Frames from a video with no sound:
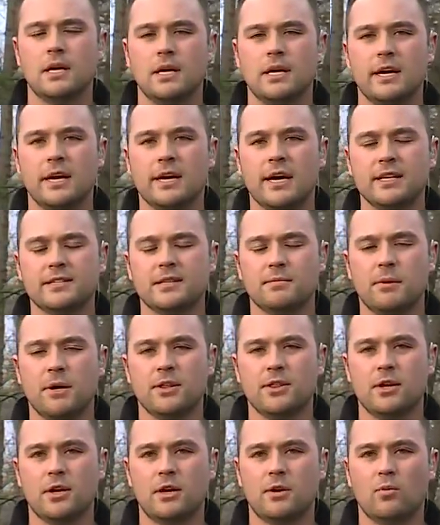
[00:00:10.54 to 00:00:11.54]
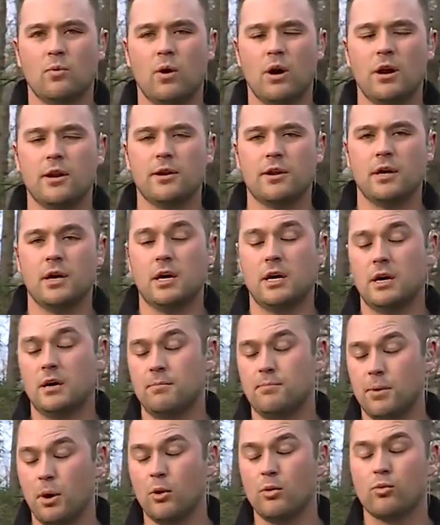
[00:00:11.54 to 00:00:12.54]
Yeah, guys, I'm on the Watt uh,
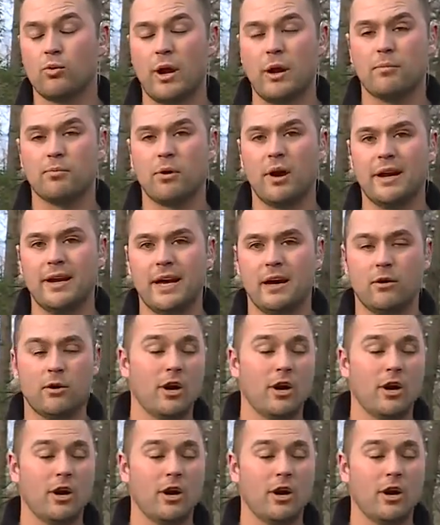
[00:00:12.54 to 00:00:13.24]
boat ramp right now.